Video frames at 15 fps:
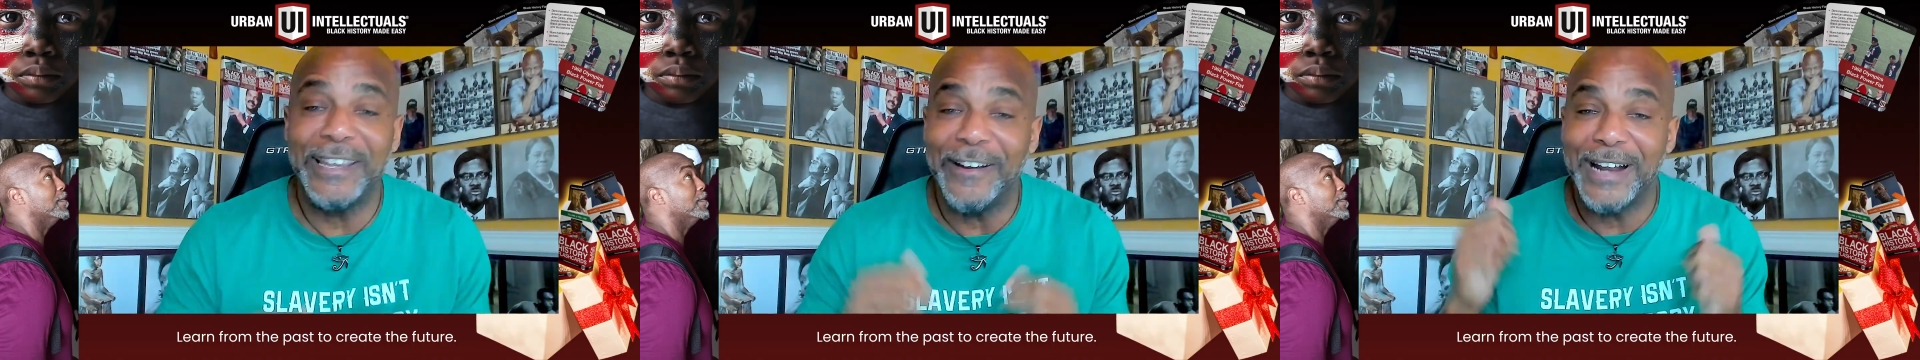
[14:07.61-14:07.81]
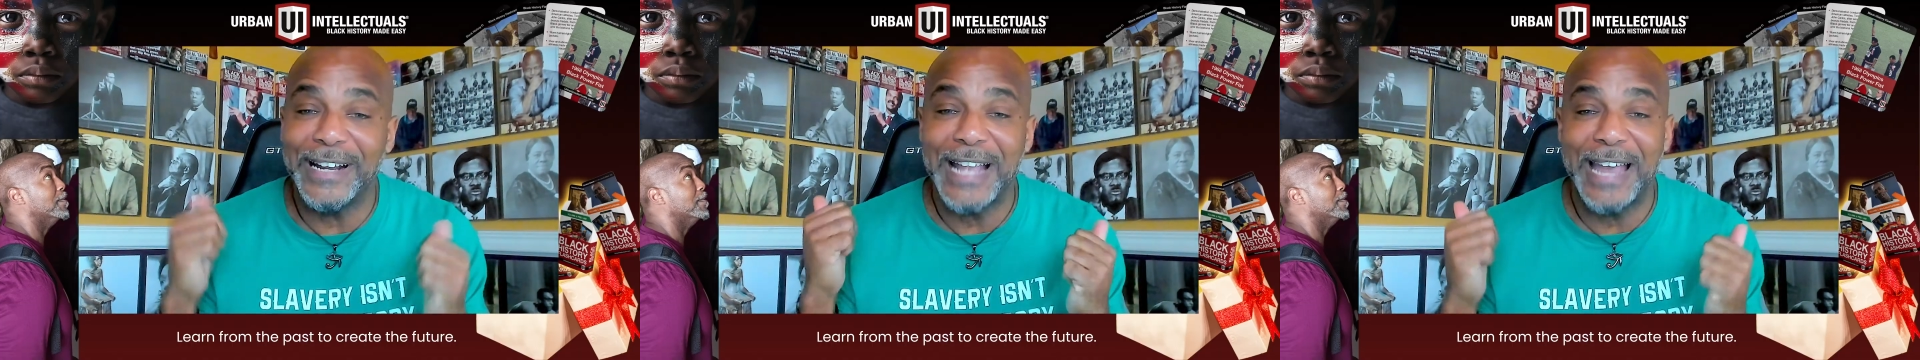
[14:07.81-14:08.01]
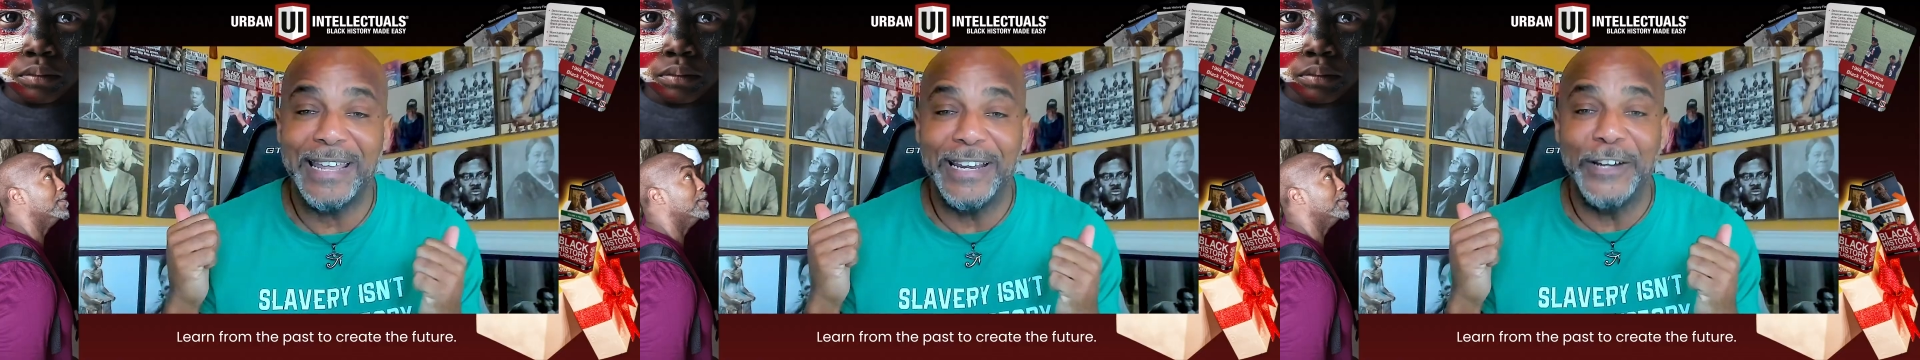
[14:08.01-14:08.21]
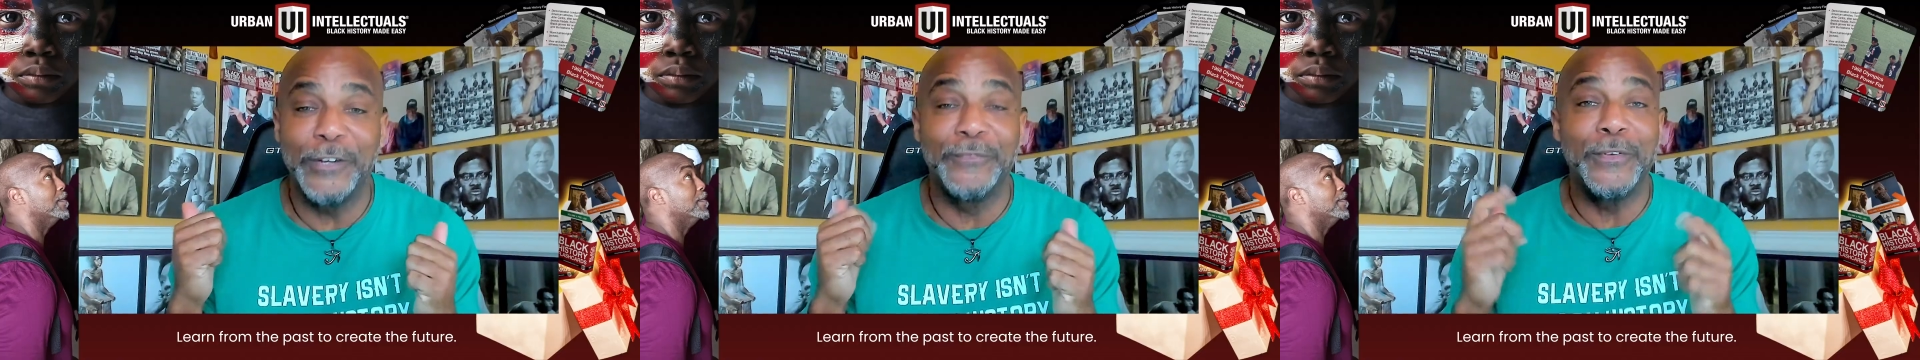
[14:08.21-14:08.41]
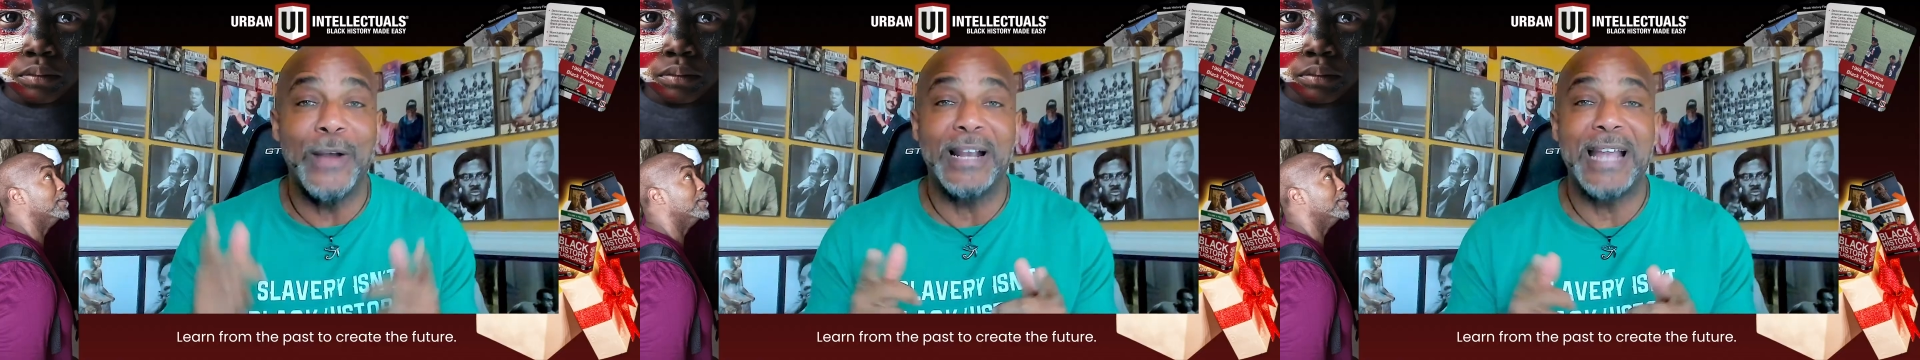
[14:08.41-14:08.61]
I got an
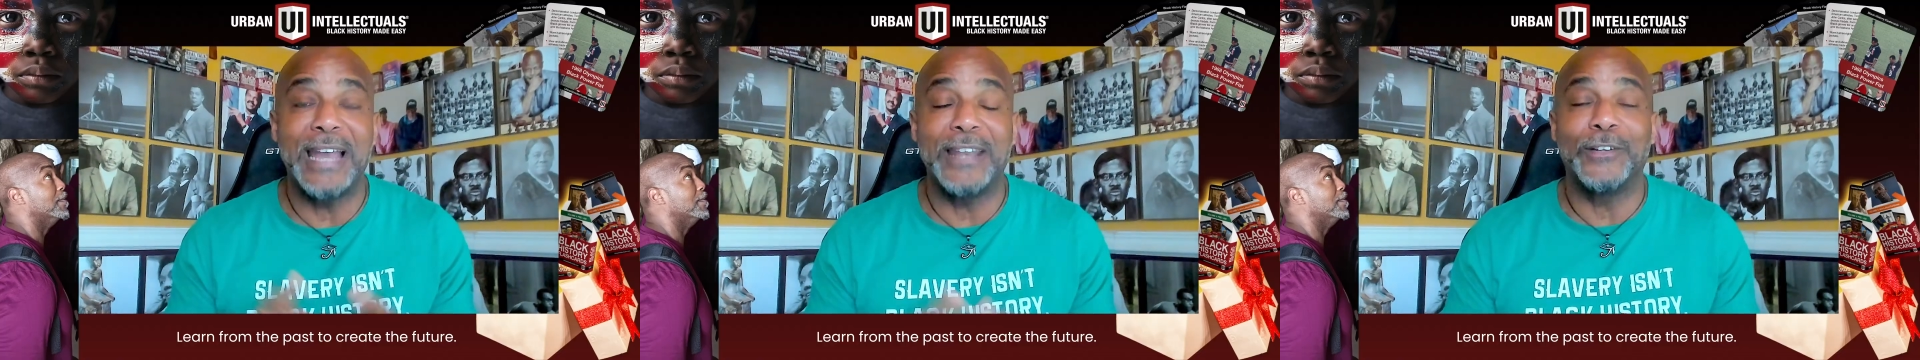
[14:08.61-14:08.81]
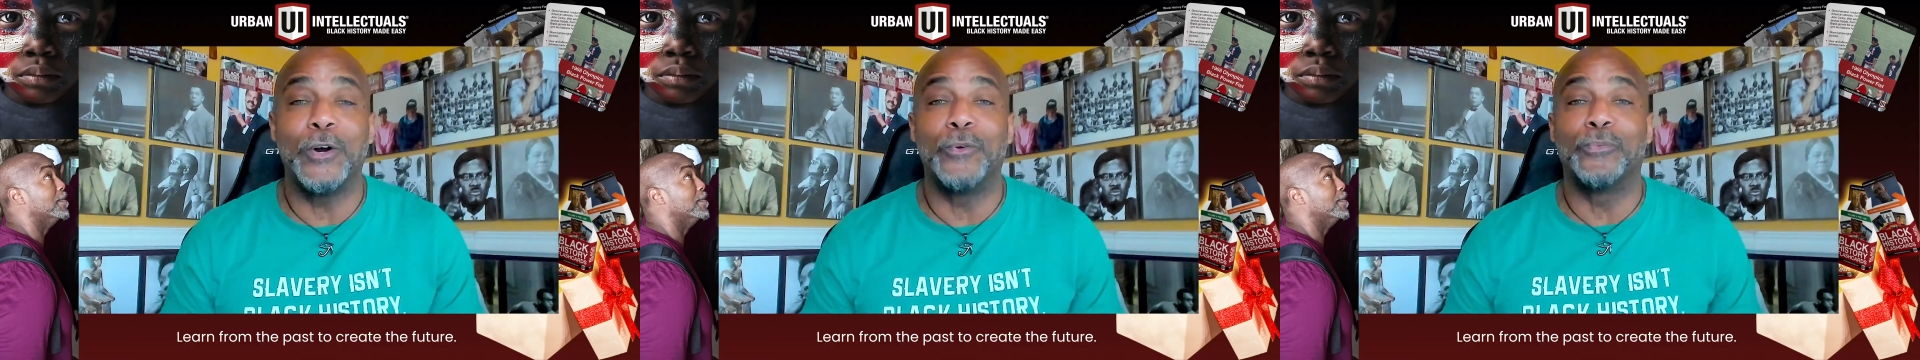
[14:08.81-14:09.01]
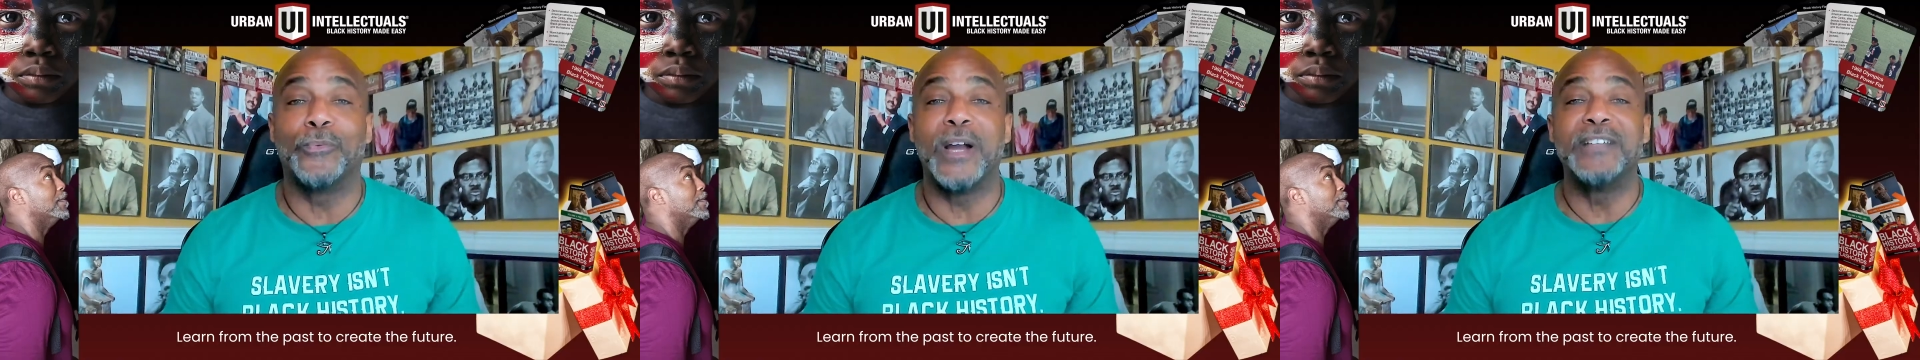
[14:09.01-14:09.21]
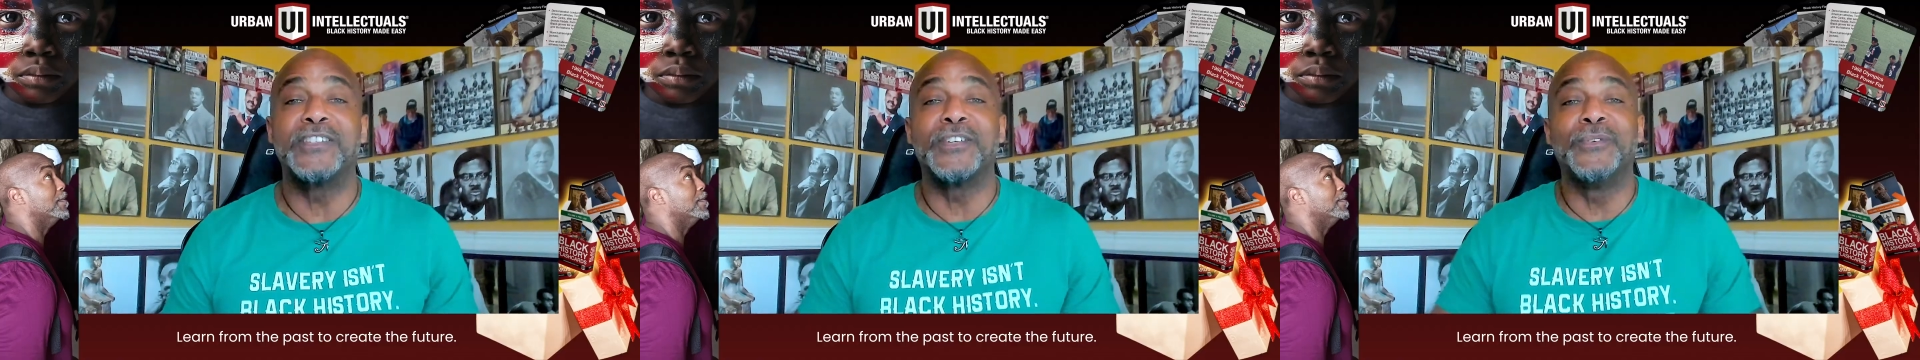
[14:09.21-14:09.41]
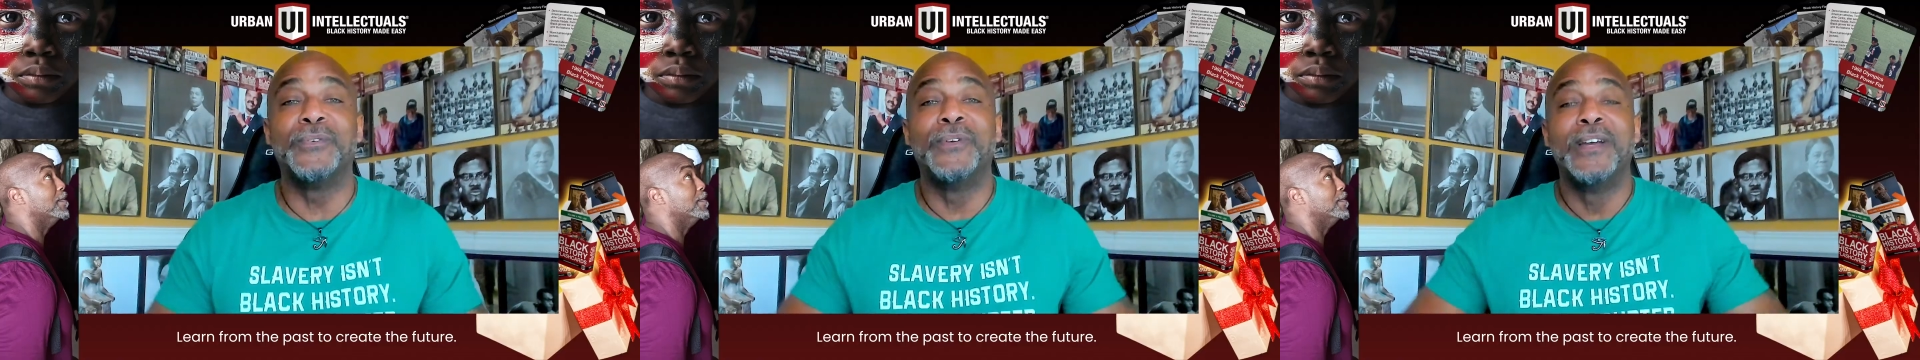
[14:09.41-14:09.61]
interview I got to go run
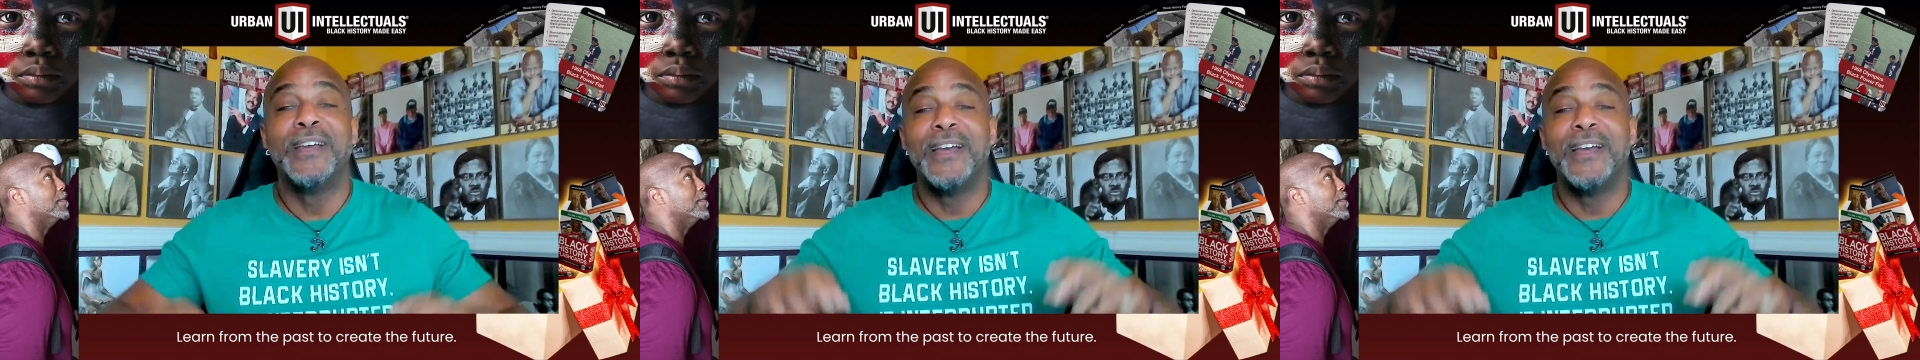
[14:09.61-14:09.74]
to.